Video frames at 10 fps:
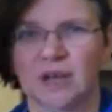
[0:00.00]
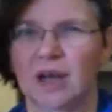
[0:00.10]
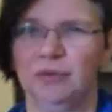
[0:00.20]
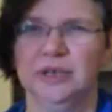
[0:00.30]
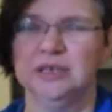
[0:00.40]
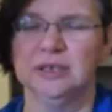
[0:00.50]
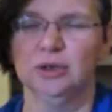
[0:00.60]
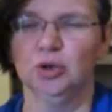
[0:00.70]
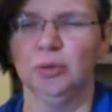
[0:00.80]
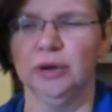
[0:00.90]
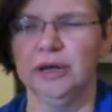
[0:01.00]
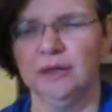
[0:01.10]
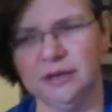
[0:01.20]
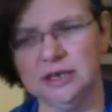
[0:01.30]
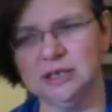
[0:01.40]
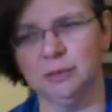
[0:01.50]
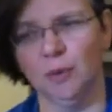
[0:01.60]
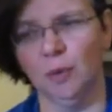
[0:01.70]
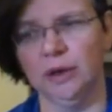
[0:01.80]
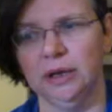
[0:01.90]
I don't think he's a little boy, I think he's a
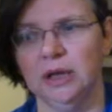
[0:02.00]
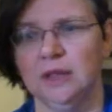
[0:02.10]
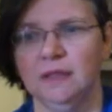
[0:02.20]
boy,